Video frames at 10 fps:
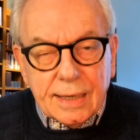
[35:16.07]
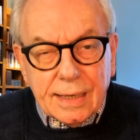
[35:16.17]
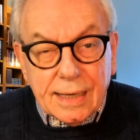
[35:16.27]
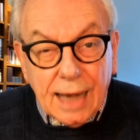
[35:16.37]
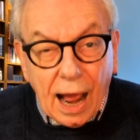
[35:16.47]

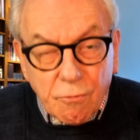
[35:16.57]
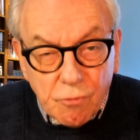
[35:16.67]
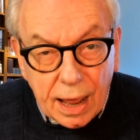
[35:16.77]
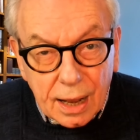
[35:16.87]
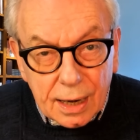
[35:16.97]

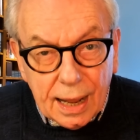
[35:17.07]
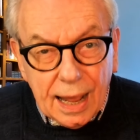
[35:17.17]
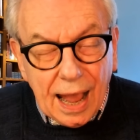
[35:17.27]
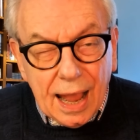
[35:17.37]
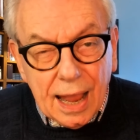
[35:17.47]
directly
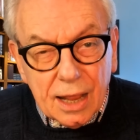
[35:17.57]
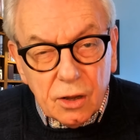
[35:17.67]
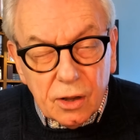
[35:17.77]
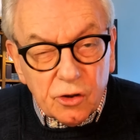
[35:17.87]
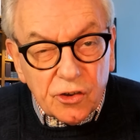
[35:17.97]

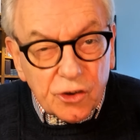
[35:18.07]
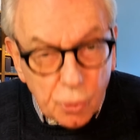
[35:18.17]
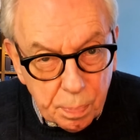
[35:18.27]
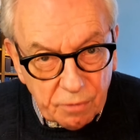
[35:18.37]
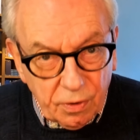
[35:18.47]

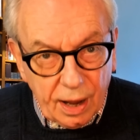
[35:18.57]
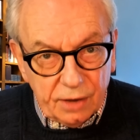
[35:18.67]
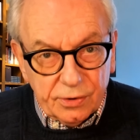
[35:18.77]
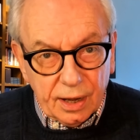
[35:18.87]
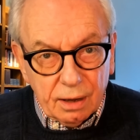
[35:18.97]

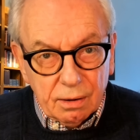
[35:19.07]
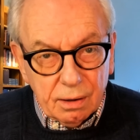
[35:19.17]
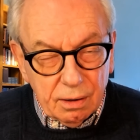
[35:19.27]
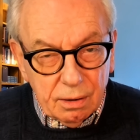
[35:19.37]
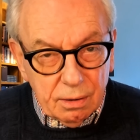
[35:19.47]
supervising
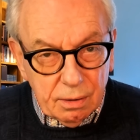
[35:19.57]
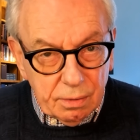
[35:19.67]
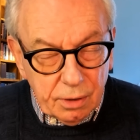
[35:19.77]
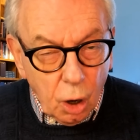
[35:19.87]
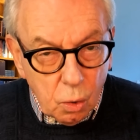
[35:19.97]

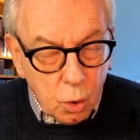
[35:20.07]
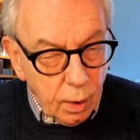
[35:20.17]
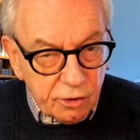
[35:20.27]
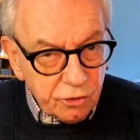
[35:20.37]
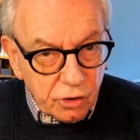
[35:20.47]
the whole
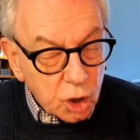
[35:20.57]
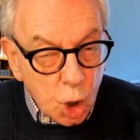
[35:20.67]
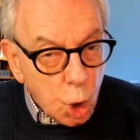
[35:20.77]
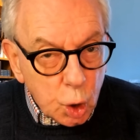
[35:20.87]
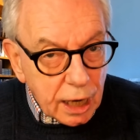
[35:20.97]
question,
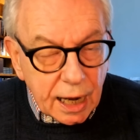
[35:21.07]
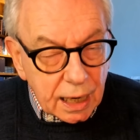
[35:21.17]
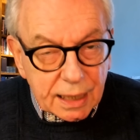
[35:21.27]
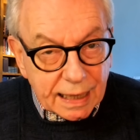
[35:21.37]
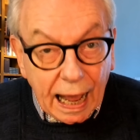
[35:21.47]
could
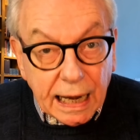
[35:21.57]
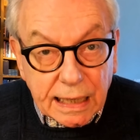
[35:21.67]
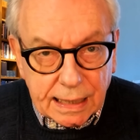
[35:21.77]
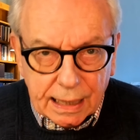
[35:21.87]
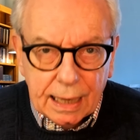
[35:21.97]
England
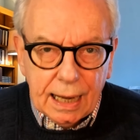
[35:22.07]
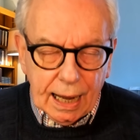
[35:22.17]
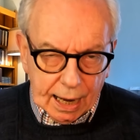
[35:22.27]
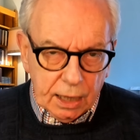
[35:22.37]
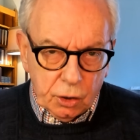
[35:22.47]
enter
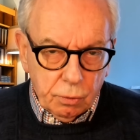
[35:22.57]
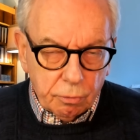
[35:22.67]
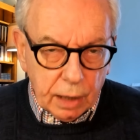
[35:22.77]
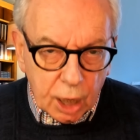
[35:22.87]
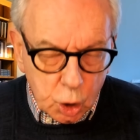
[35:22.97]
into a
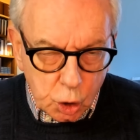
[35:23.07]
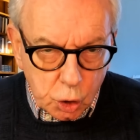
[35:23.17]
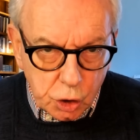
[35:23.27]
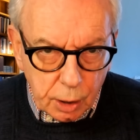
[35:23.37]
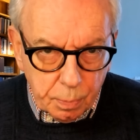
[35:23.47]

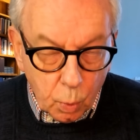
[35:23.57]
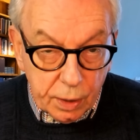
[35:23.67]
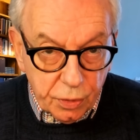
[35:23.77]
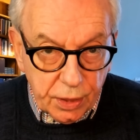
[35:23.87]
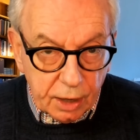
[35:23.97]
relationship
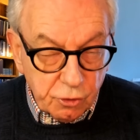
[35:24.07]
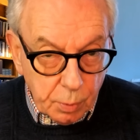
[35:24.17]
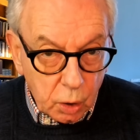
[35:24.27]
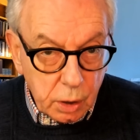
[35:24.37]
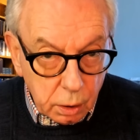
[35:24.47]
with the
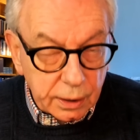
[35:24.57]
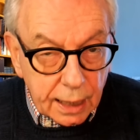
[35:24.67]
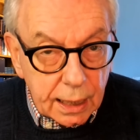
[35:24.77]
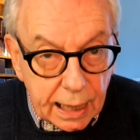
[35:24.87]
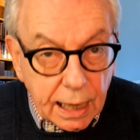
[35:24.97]
Schmalkaldic
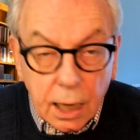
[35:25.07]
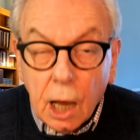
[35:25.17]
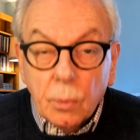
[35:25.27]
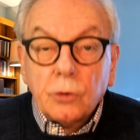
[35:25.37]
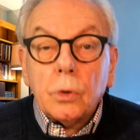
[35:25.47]
League,
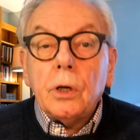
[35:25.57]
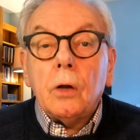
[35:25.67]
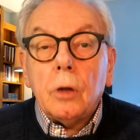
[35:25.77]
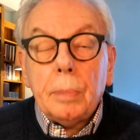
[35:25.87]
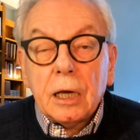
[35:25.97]
which wouldn't
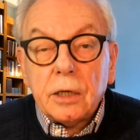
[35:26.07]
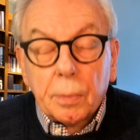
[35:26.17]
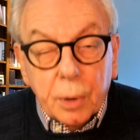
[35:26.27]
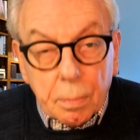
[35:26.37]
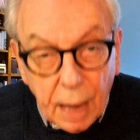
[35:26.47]
only be a
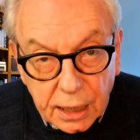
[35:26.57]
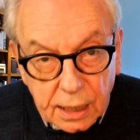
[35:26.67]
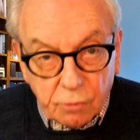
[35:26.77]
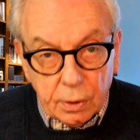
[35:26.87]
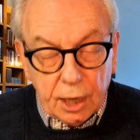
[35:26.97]

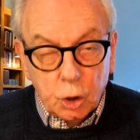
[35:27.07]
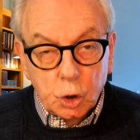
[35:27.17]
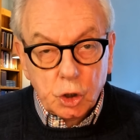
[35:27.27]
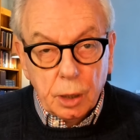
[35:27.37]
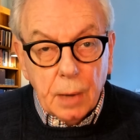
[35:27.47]
diplomatic
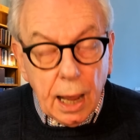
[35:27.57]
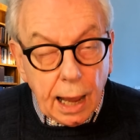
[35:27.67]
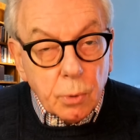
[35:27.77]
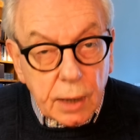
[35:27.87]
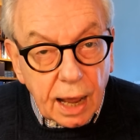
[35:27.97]
relationship, it
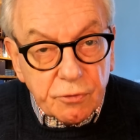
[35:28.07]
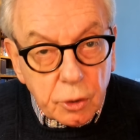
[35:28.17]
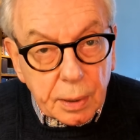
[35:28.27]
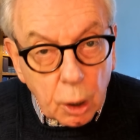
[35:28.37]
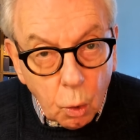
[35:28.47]
would have to
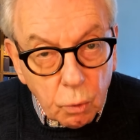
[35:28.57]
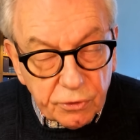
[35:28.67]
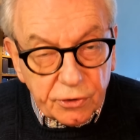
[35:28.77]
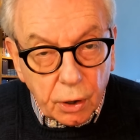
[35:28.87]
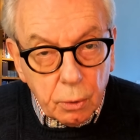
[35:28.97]
be
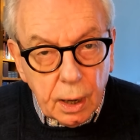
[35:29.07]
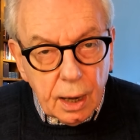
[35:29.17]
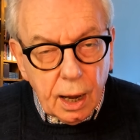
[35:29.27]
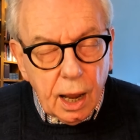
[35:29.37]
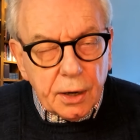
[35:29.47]
also
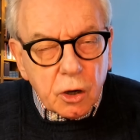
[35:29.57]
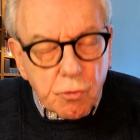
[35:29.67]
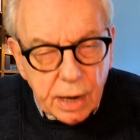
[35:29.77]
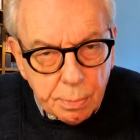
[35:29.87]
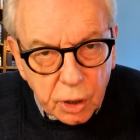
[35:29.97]
an
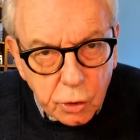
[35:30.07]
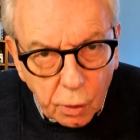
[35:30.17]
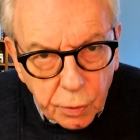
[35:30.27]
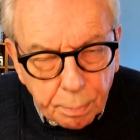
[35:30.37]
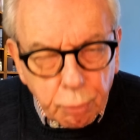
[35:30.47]
agreement
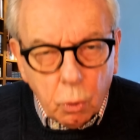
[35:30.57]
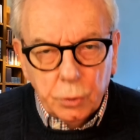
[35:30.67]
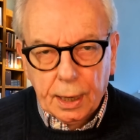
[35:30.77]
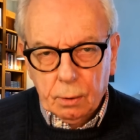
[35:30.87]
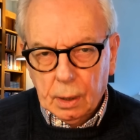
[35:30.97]
on the broad
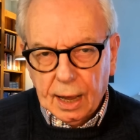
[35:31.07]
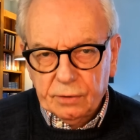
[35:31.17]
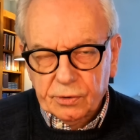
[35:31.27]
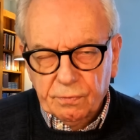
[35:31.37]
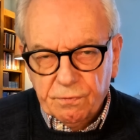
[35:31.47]

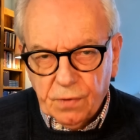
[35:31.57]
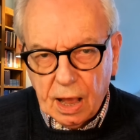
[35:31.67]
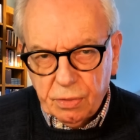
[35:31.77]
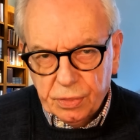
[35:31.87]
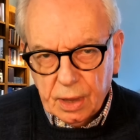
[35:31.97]
outlines of
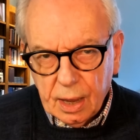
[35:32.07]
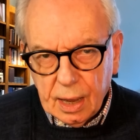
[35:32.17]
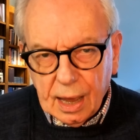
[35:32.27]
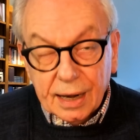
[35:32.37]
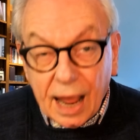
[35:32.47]
faith.
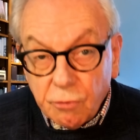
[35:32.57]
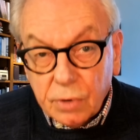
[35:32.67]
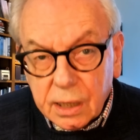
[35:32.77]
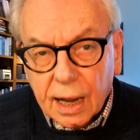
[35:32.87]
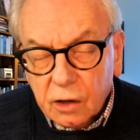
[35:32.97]
And Henry
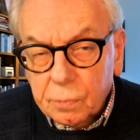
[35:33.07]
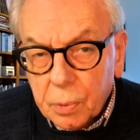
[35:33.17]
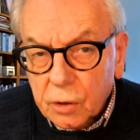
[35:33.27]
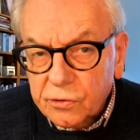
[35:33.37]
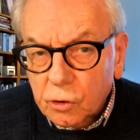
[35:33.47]
takes
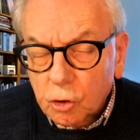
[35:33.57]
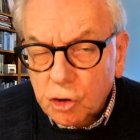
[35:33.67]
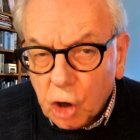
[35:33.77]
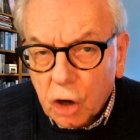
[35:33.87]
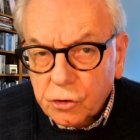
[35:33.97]
personal
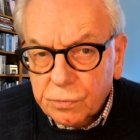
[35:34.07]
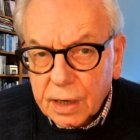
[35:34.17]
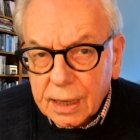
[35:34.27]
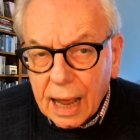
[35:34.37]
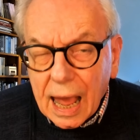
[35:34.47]
charge of
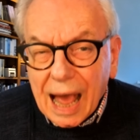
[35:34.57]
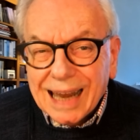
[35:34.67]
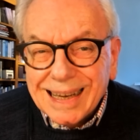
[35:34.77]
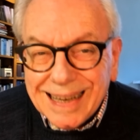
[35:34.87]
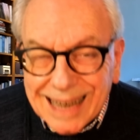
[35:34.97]
it
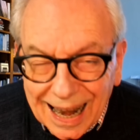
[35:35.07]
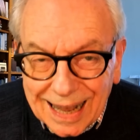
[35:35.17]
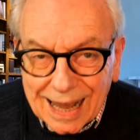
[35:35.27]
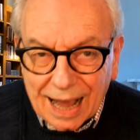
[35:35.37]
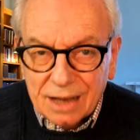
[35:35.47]
and
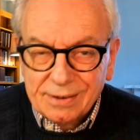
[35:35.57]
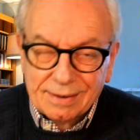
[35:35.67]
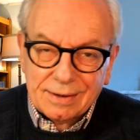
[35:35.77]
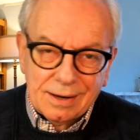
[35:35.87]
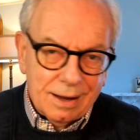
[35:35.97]
delegates the
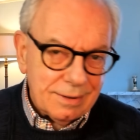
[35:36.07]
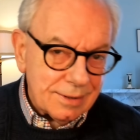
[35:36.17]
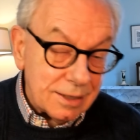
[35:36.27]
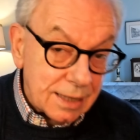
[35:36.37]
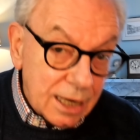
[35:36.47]
task,
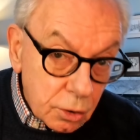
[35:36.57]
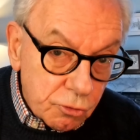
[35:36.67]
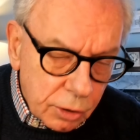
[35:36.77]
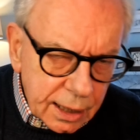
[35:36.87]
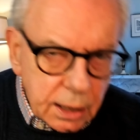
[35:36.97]
as he
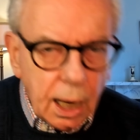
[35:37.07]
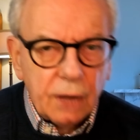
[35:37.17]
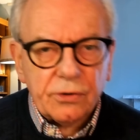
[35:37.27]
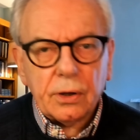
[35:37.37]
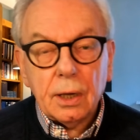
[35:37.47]
usually
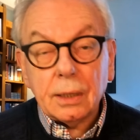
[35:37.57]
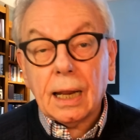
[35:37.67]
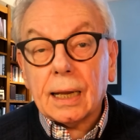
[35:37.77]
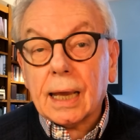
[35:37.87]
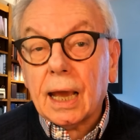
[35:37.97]
does
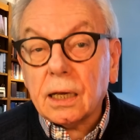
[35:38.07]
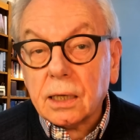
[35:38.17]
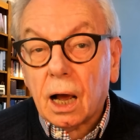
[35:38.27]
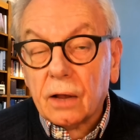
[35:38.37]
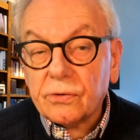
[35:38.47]
delegate
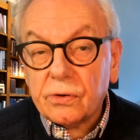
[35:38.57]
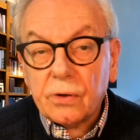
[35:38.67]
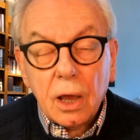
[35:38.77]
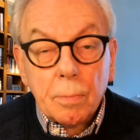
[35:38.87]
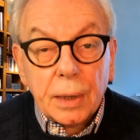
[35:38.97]
tasks,
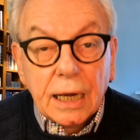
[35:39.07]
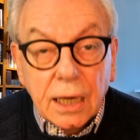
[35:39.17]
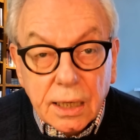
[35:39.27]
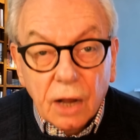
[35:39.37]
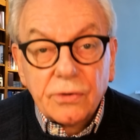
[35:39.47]
but he
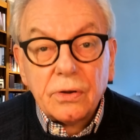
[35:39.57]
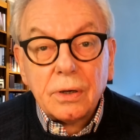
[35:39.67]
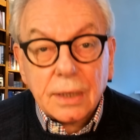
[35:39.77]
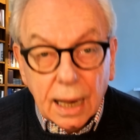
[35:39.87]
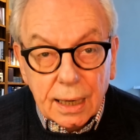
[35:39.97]

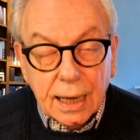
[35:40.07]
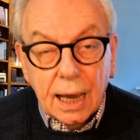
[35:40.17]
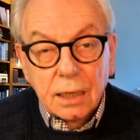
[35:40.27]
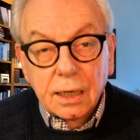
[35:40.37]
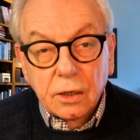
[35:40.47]
doesn't
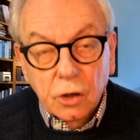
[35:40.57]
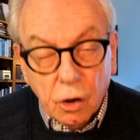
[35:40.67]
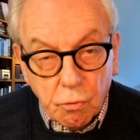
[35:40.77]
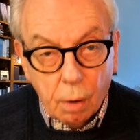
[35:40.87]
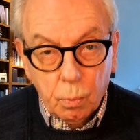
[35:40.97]
delegate it to
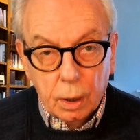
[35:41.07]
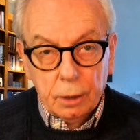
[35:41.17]
Cromwell.